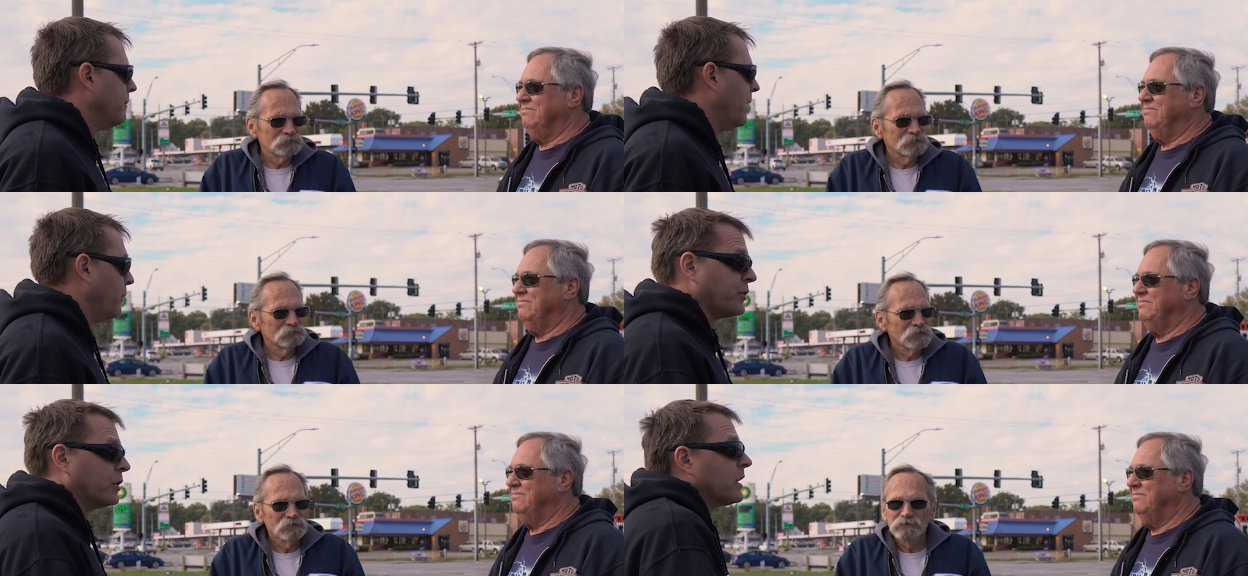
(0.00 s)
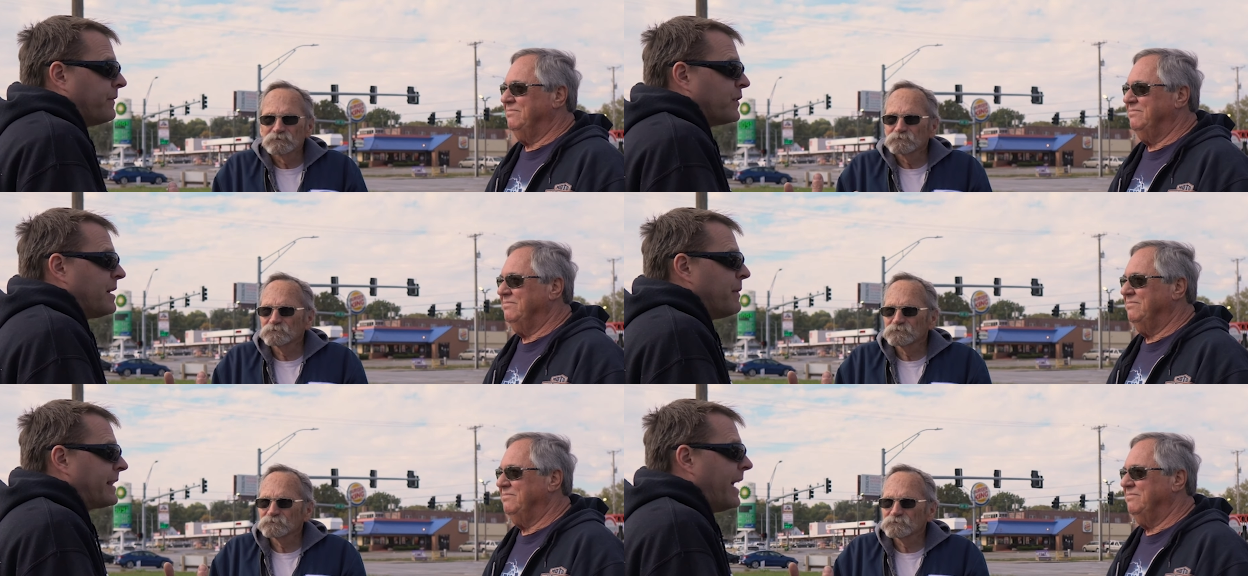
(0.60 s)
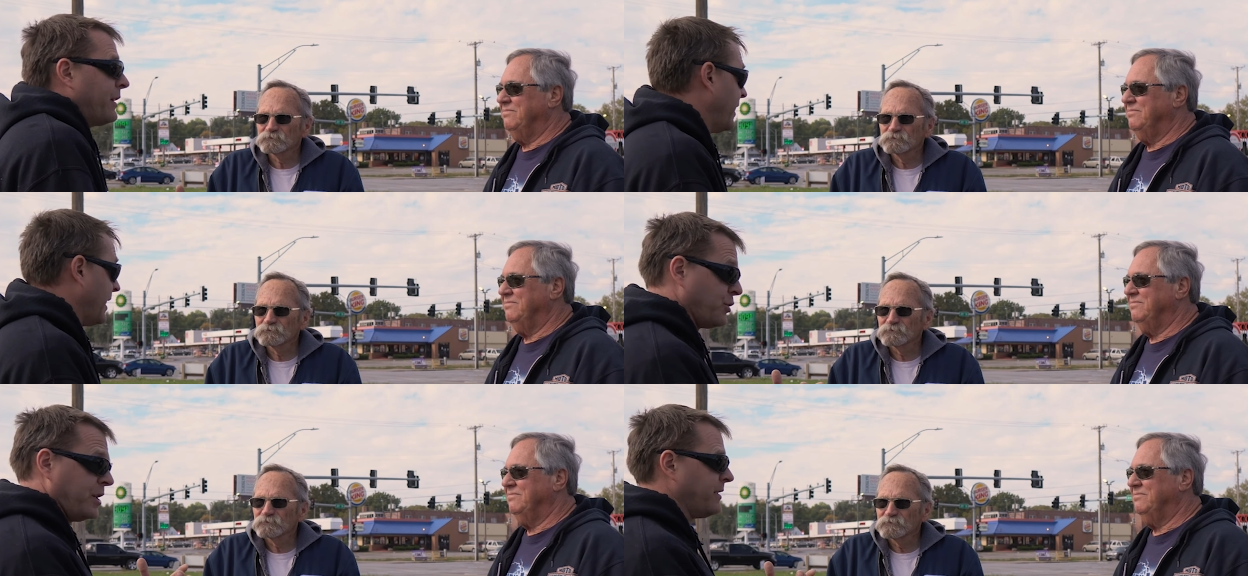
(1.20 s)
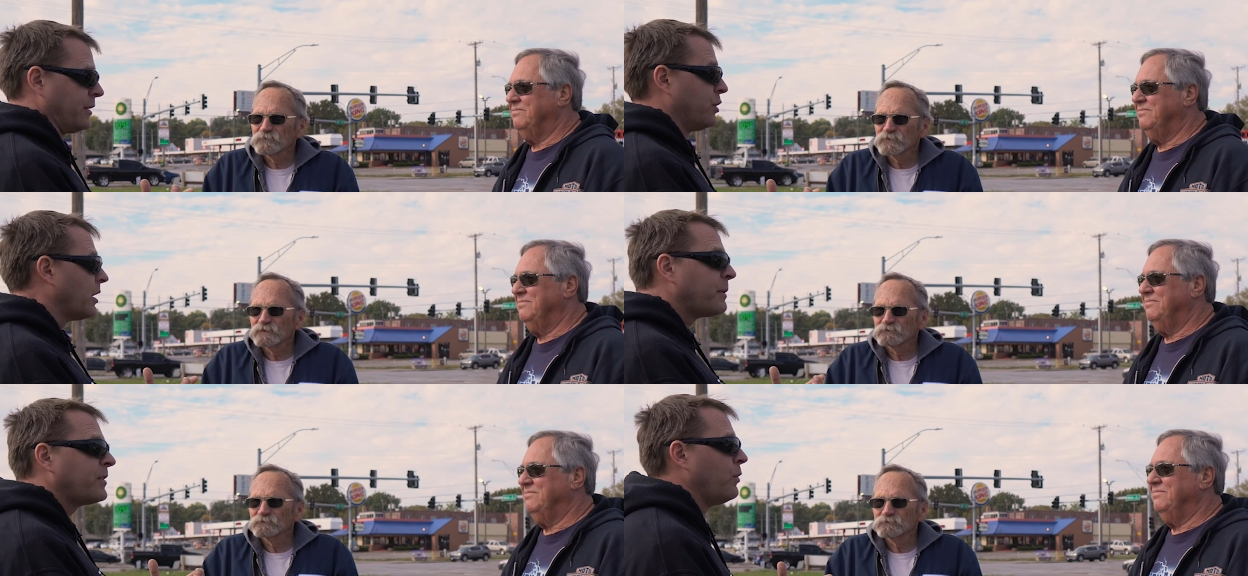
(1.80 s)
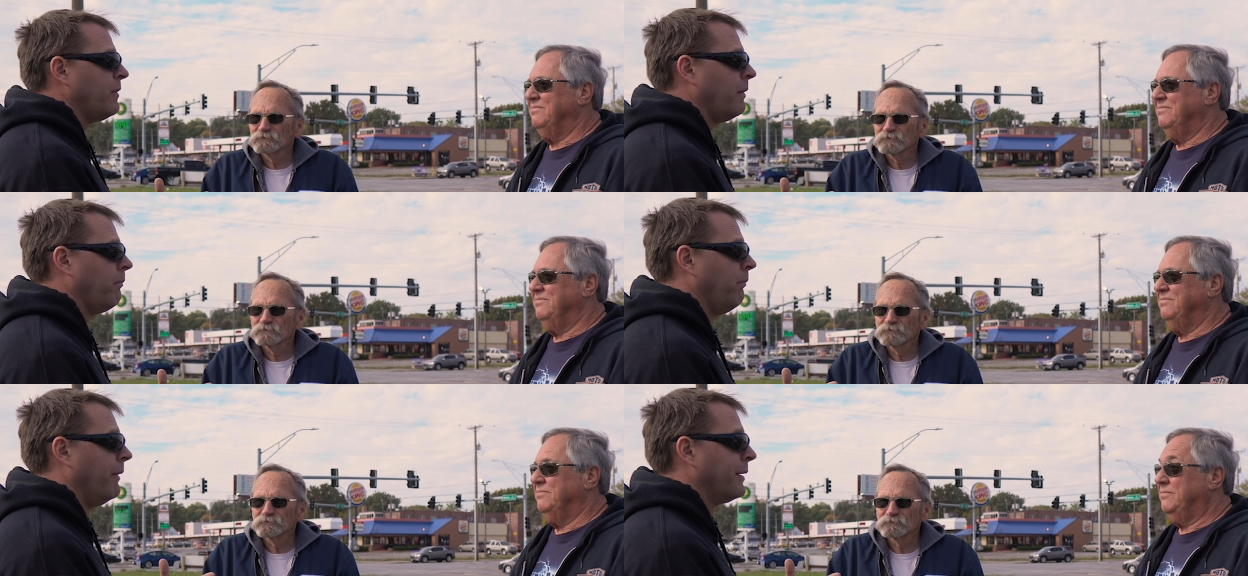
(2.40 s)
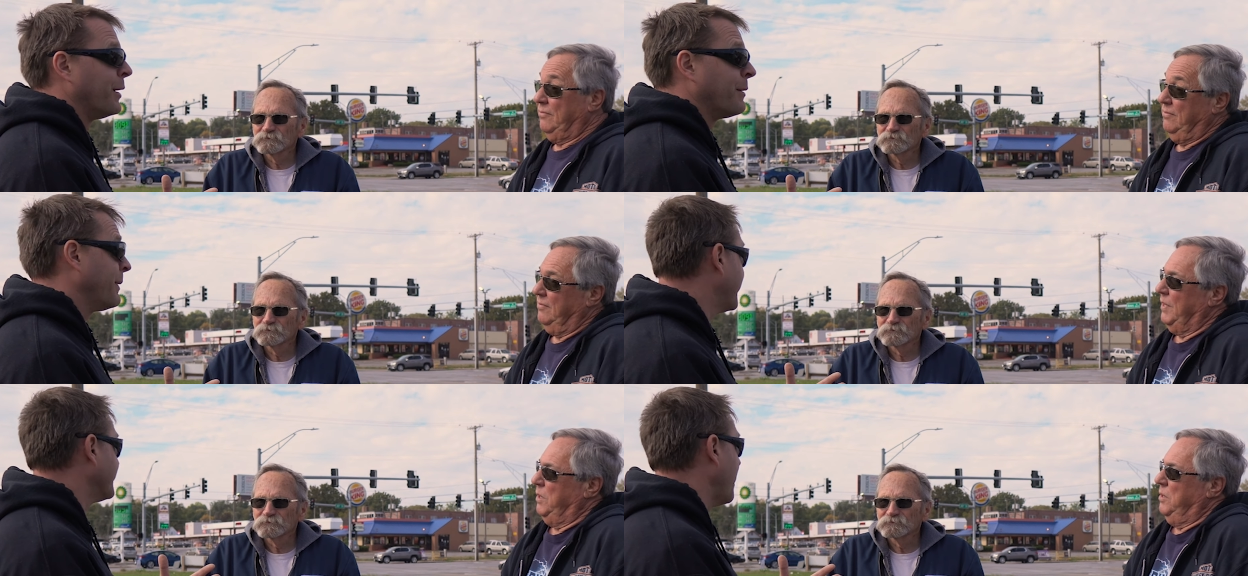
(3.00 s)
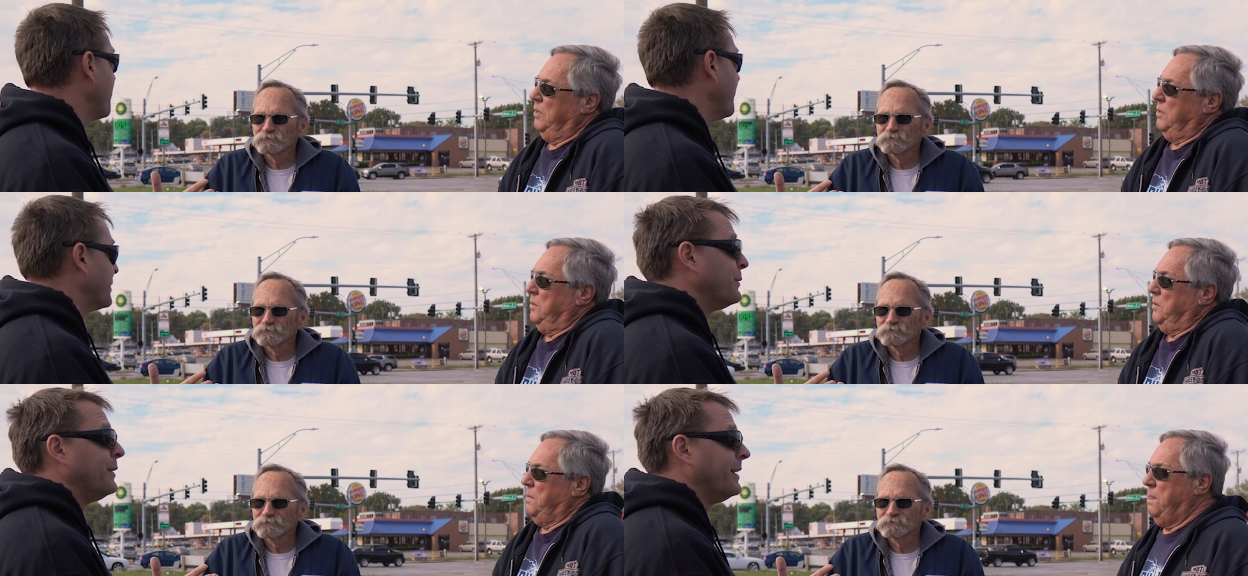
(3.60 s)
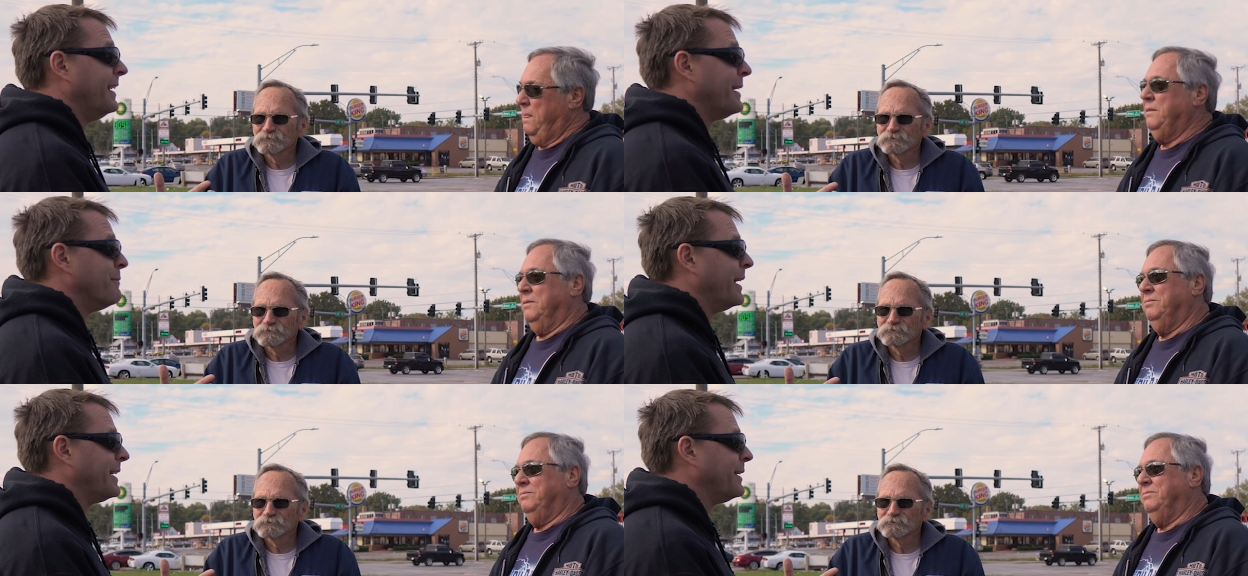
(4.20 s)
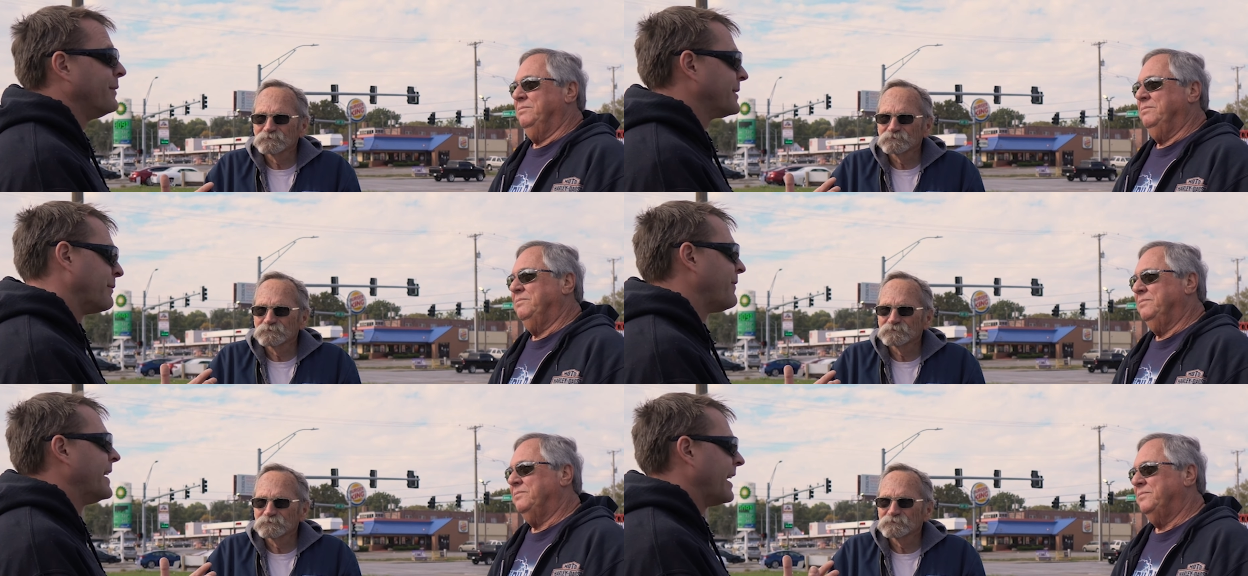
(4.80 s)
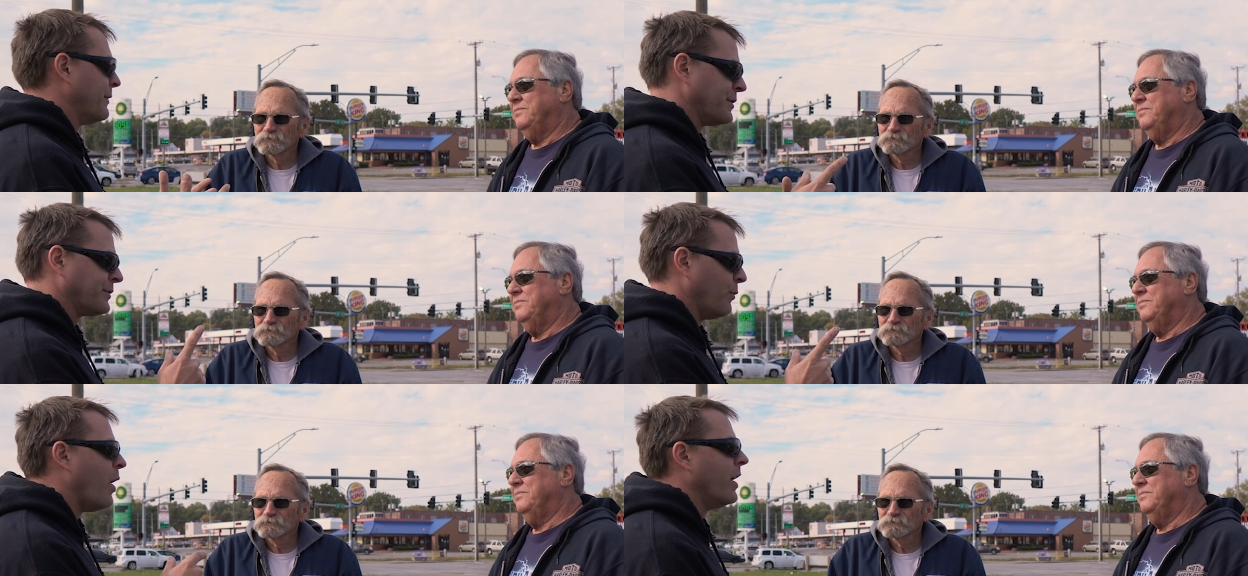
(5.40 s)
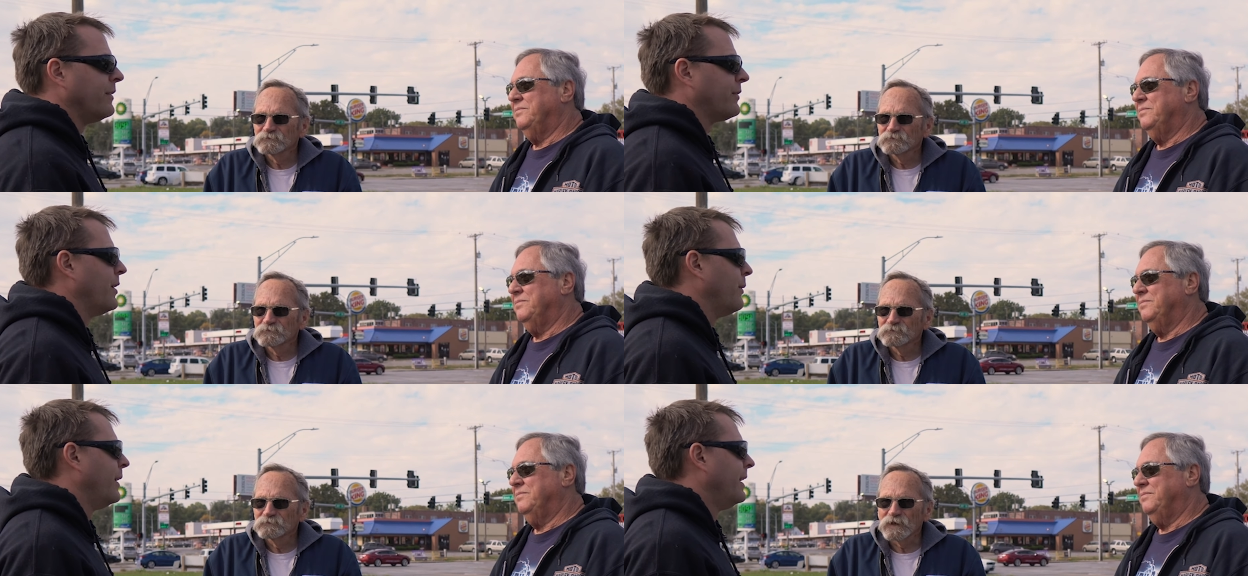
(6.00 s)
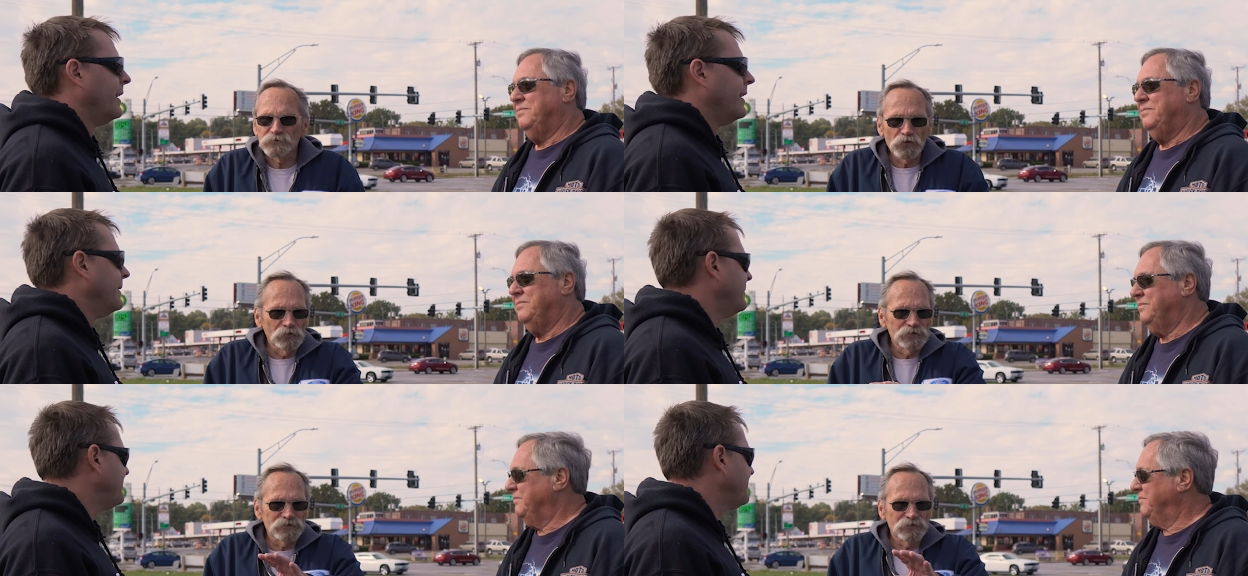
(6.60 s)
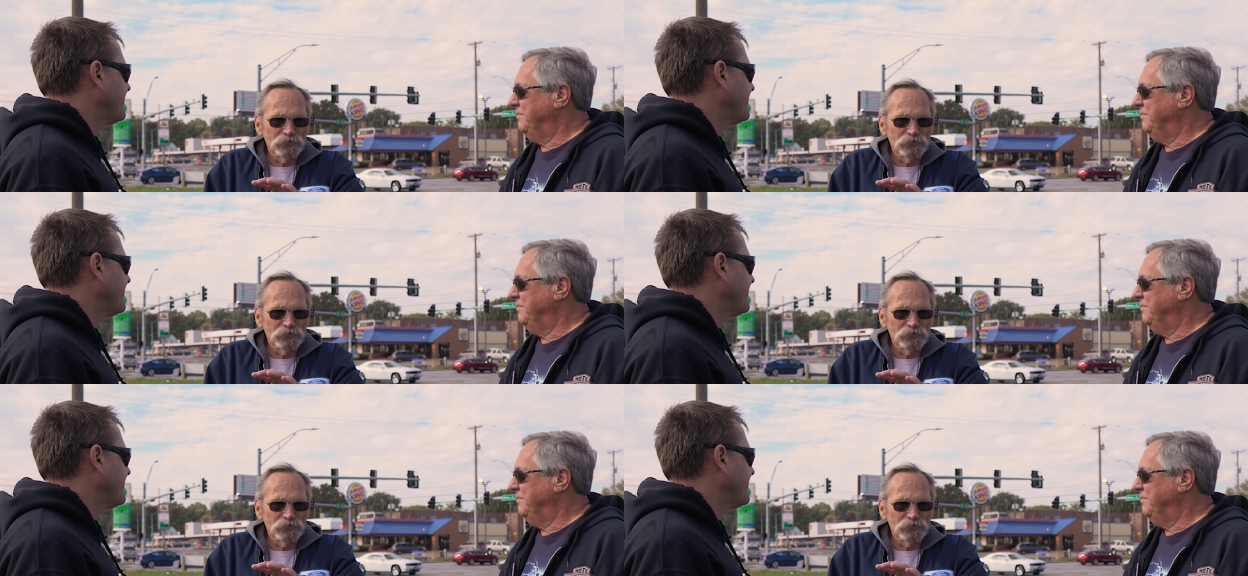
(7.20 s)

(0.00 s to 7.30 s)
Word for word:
Speaker 1: but when you're looking for something like that, you're thinking, Jesus, could there be two of them? You know what I mean? Because that would be cool. But you know, it's come to find out it's just the one. So
Speaker 2: uh, George's